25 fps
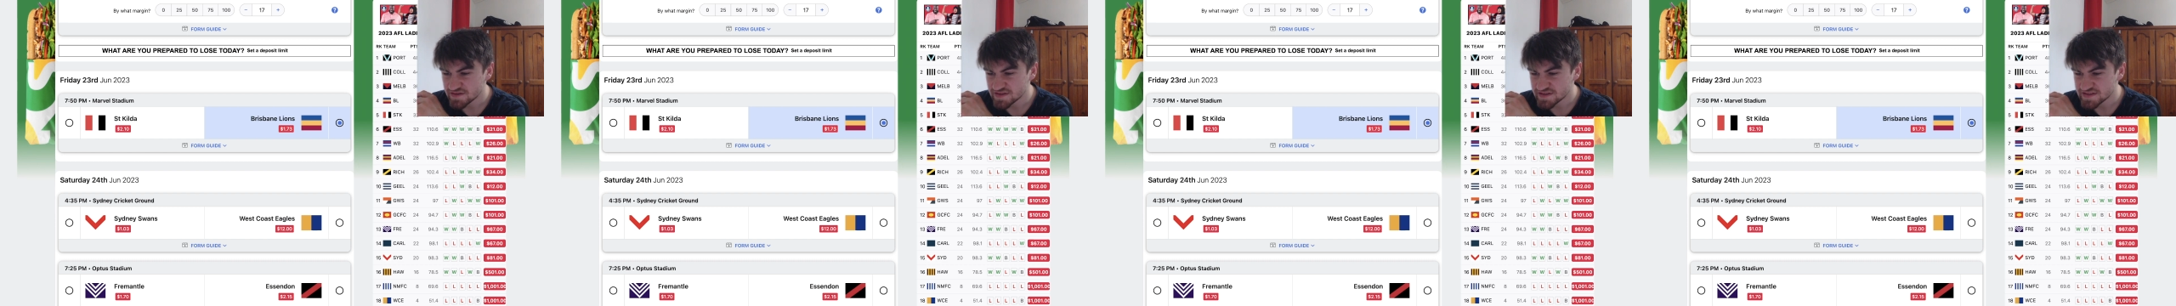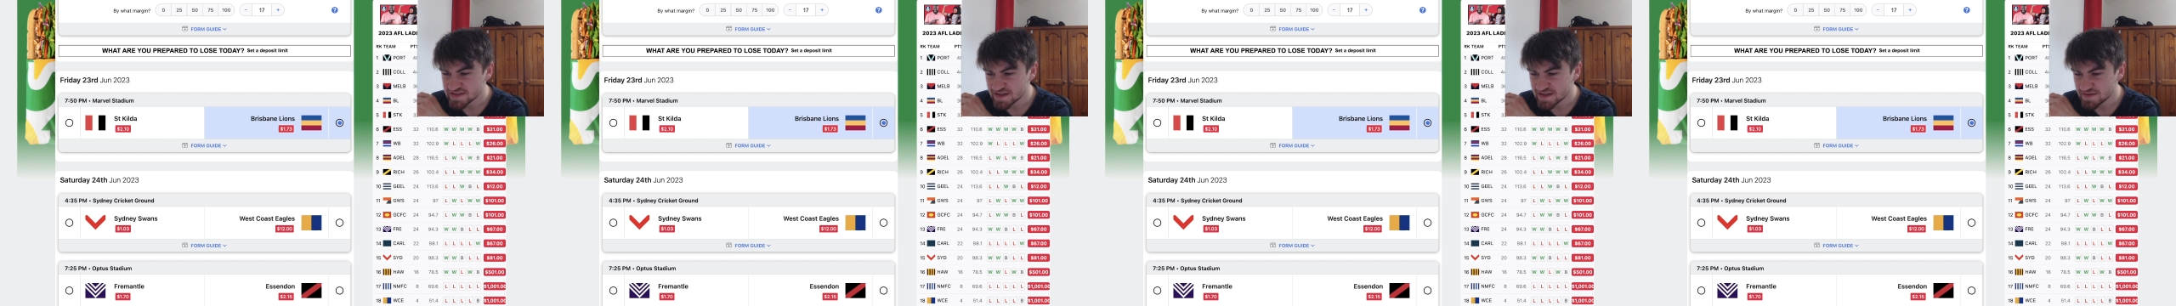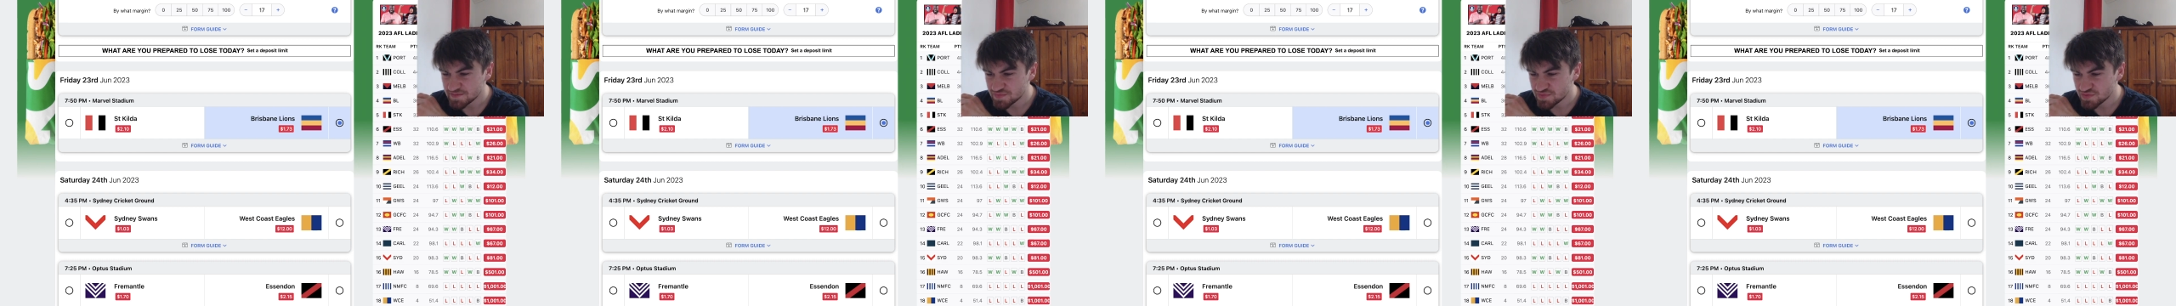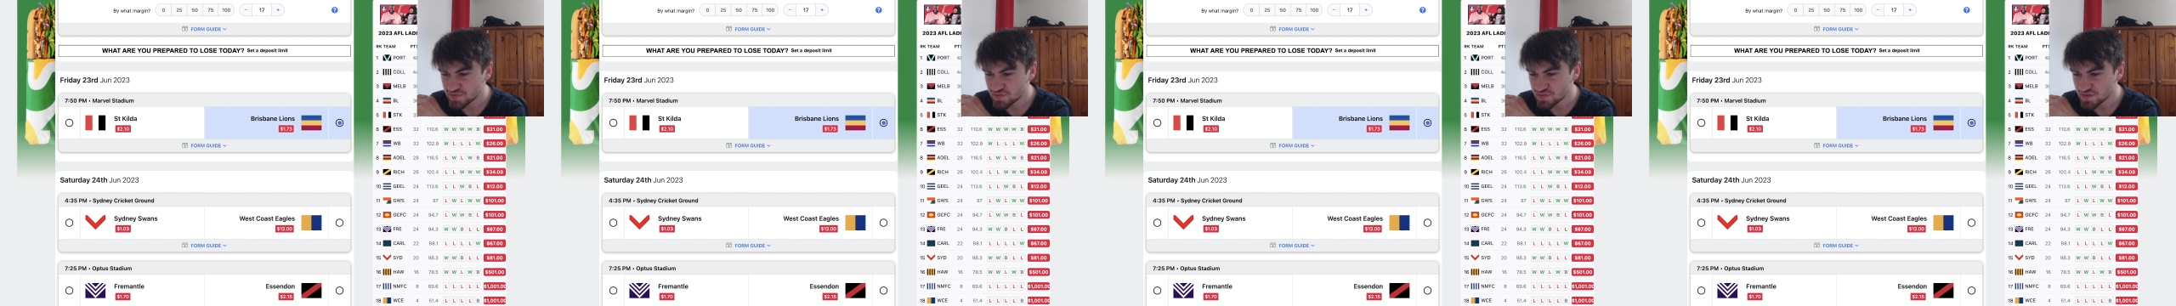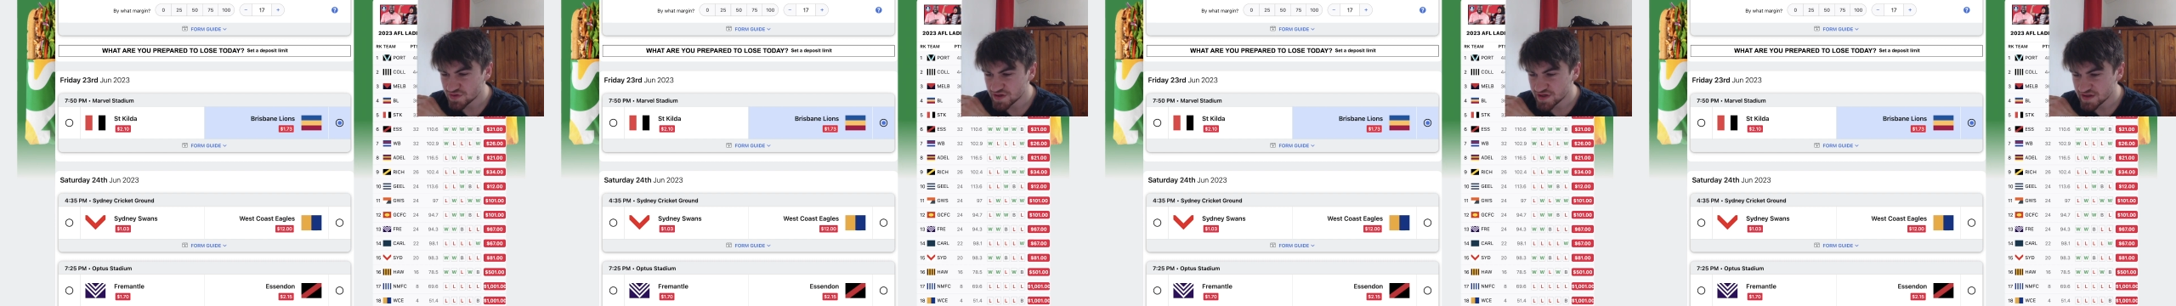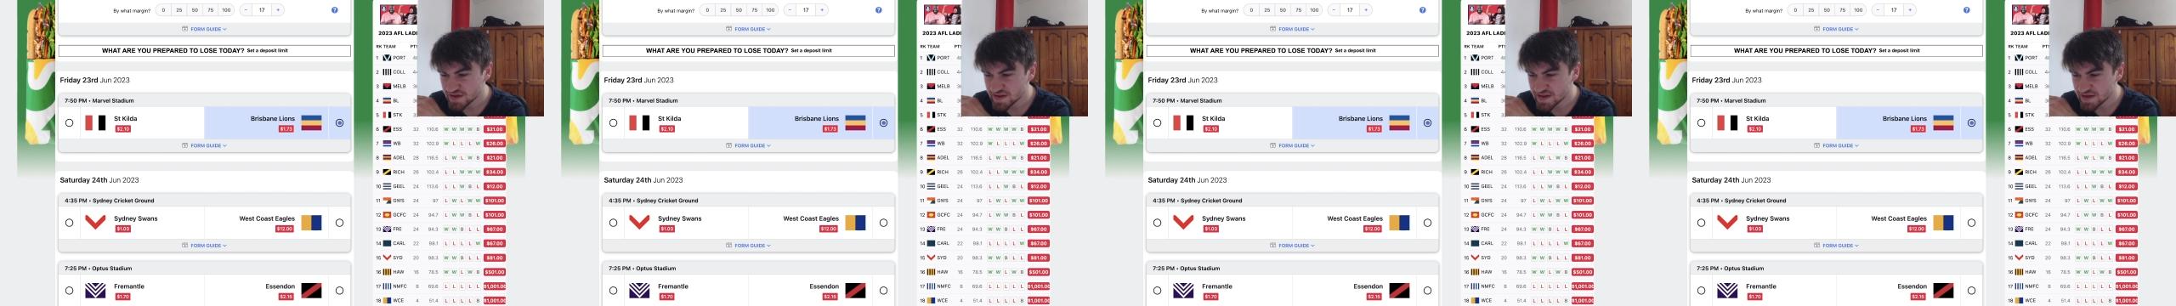as
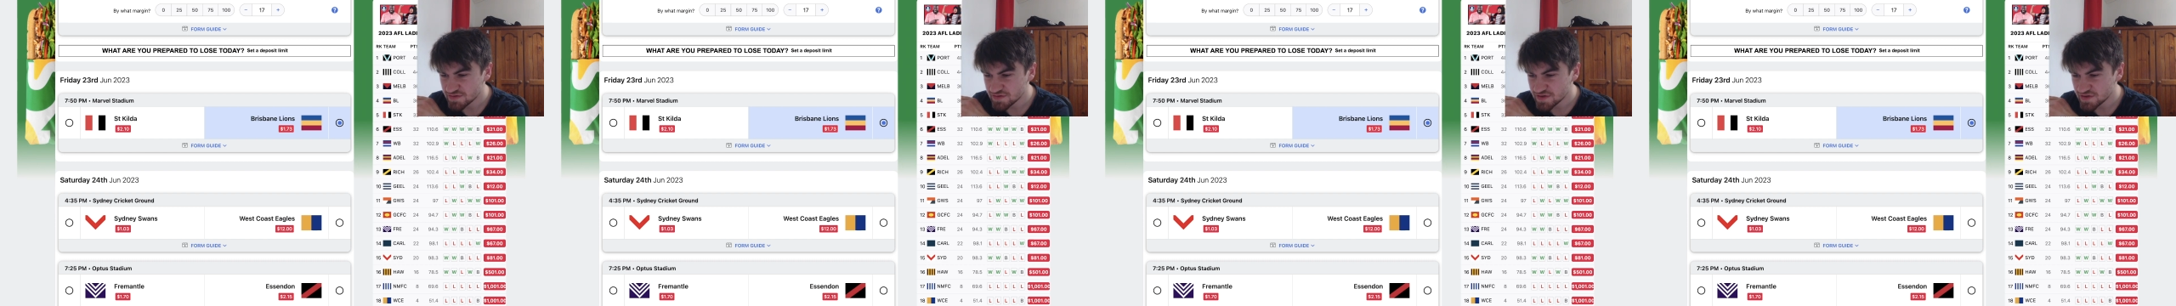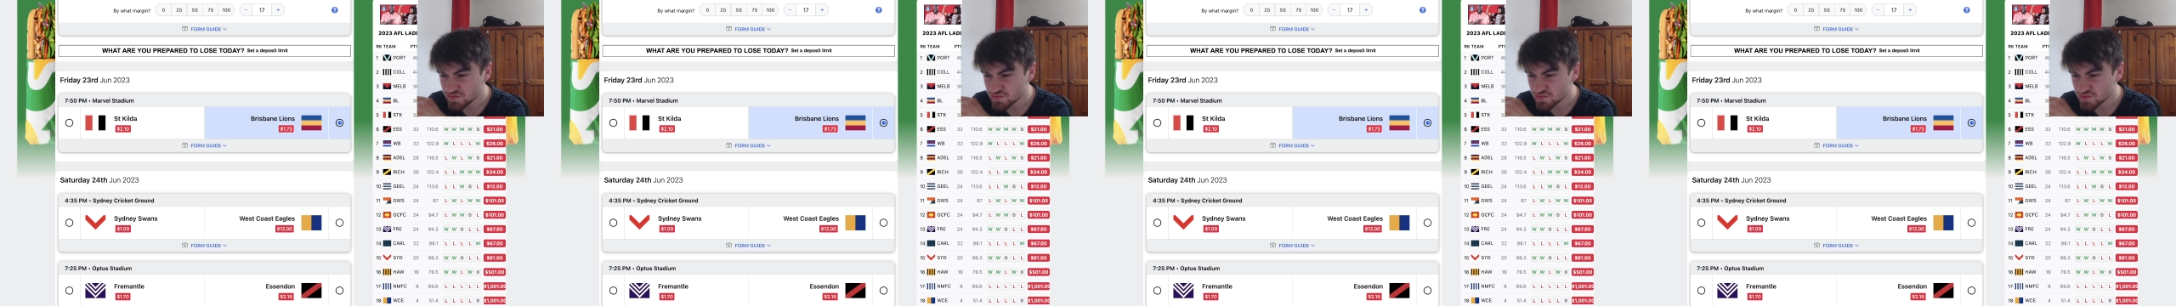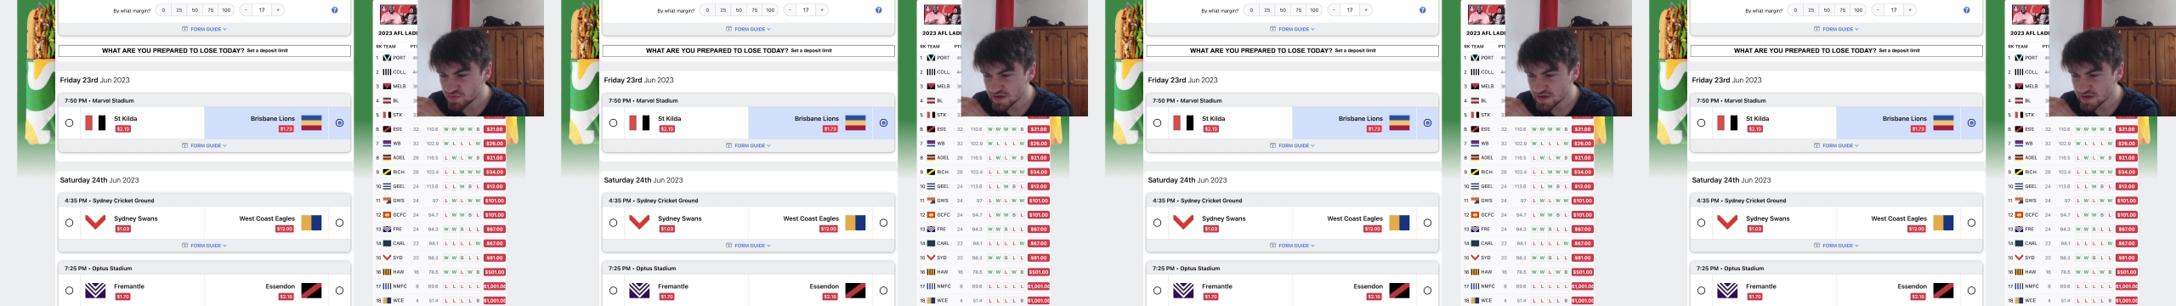they're in